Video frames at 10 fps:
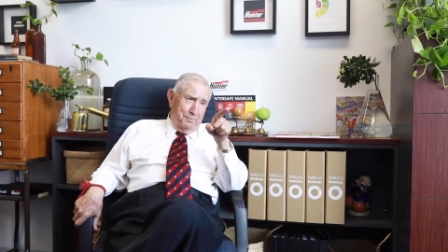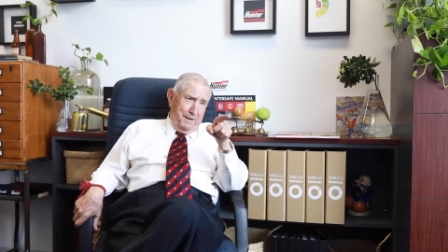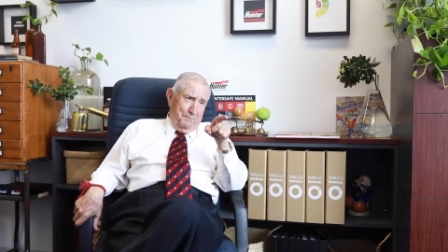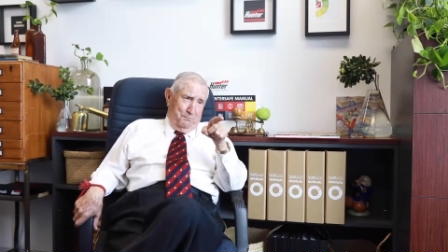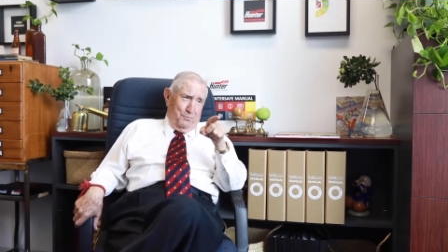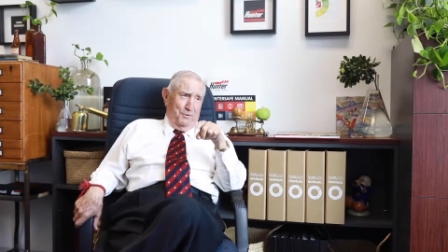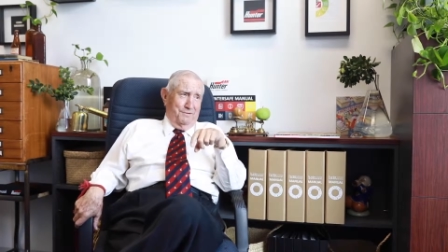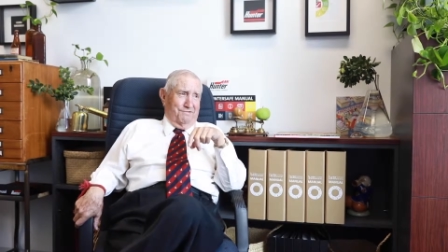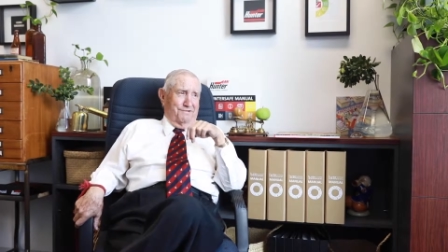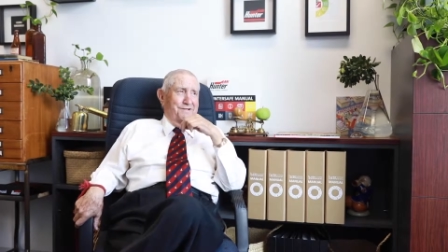better
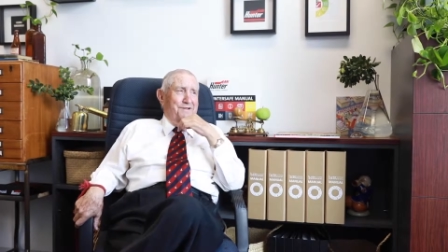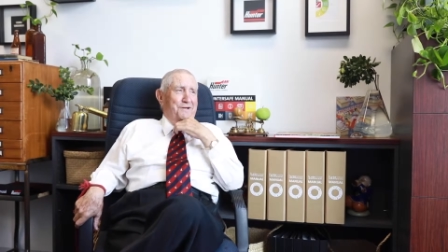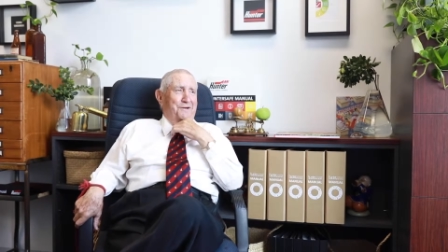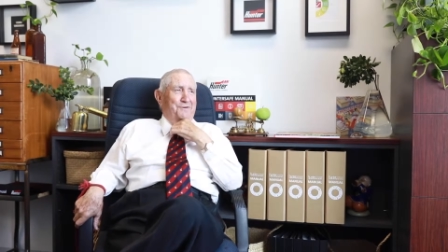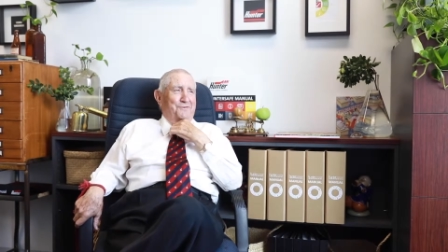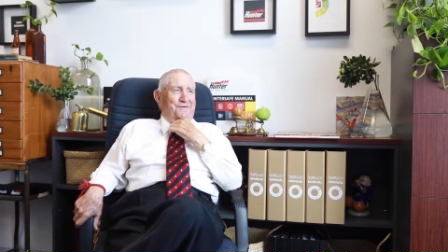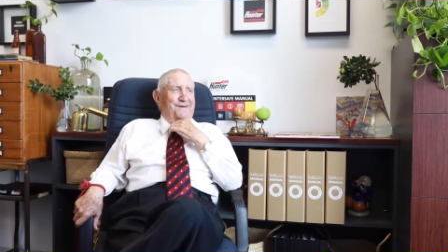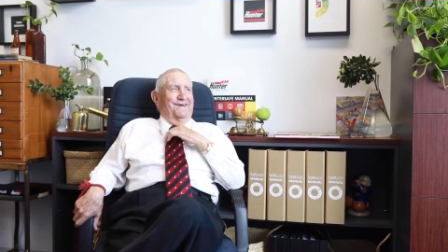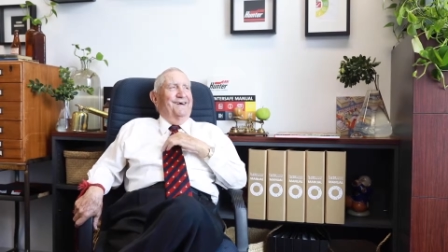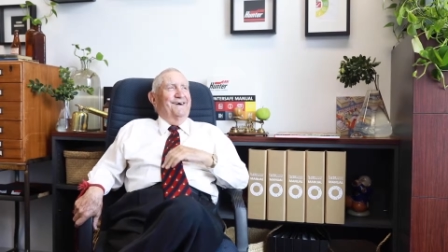points than
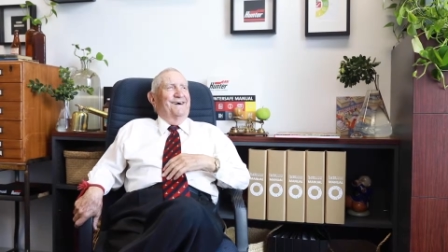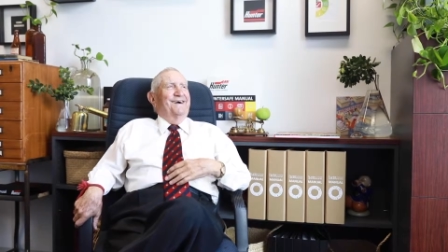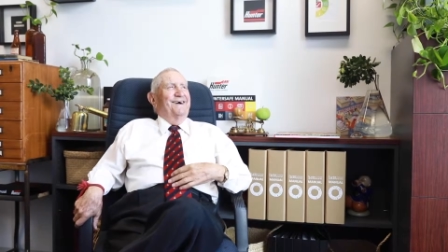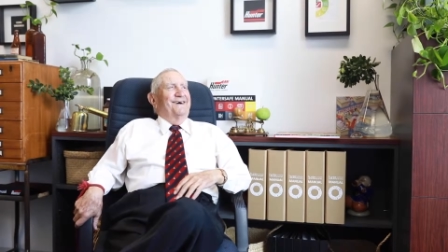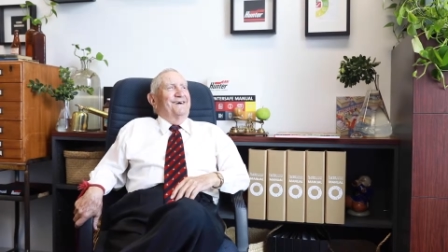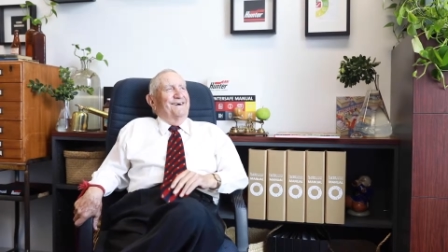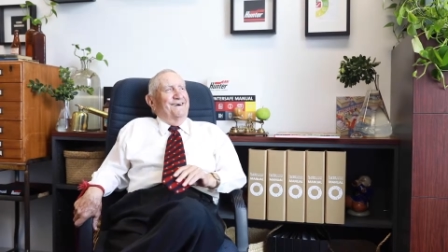you.